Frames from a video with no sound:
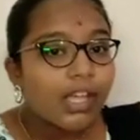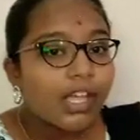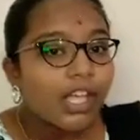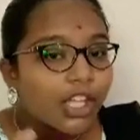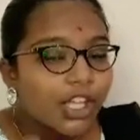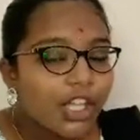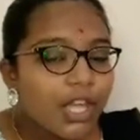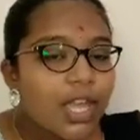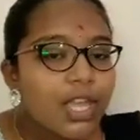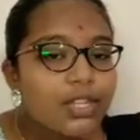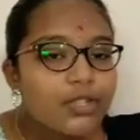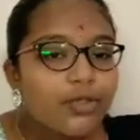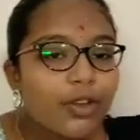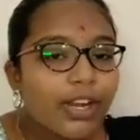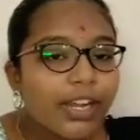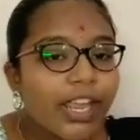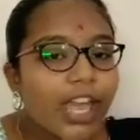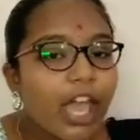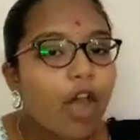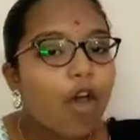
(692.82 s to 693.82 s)
Each
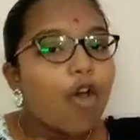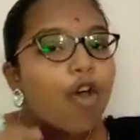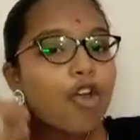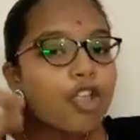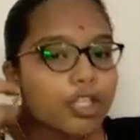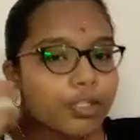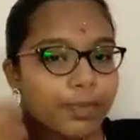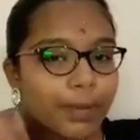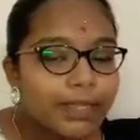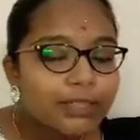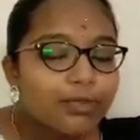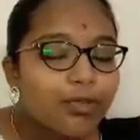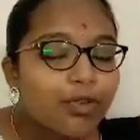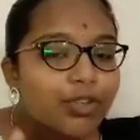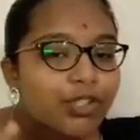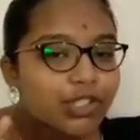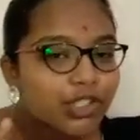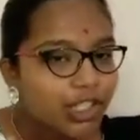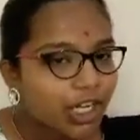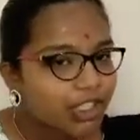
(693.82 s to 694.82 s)
one have specific
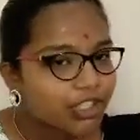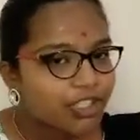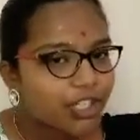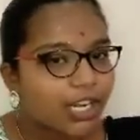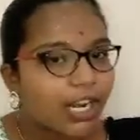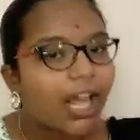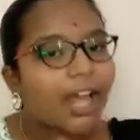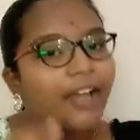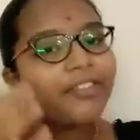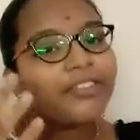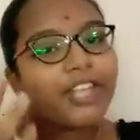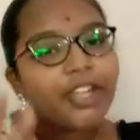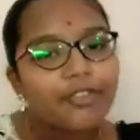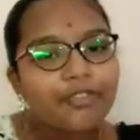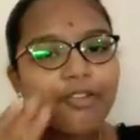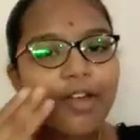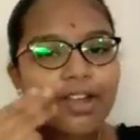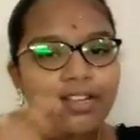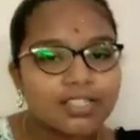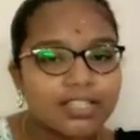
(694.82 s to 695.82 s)
structure and their
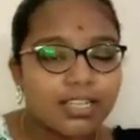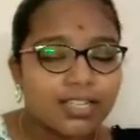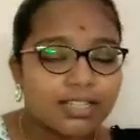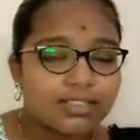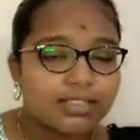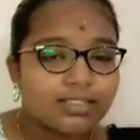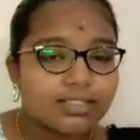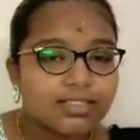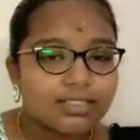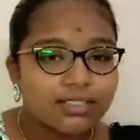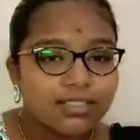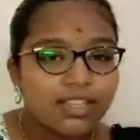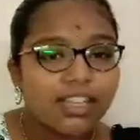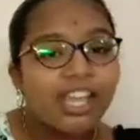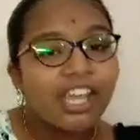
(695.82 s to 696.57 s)
functions.